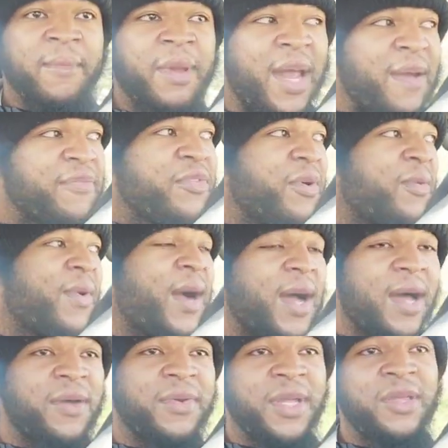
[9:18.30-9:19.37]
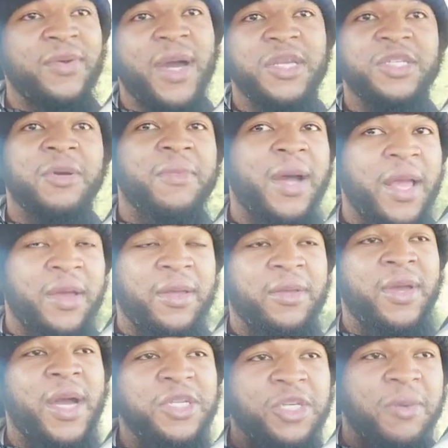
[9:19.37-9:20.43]
But after a while, then you got your
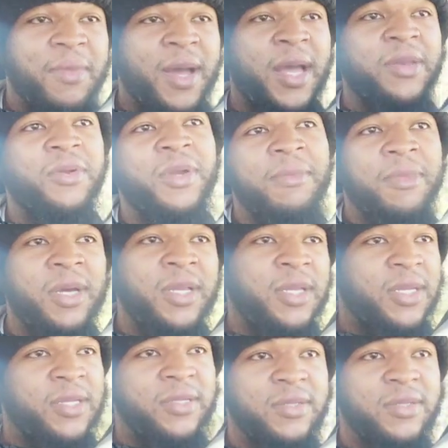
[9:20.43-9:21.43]
mind you got your mind on the money.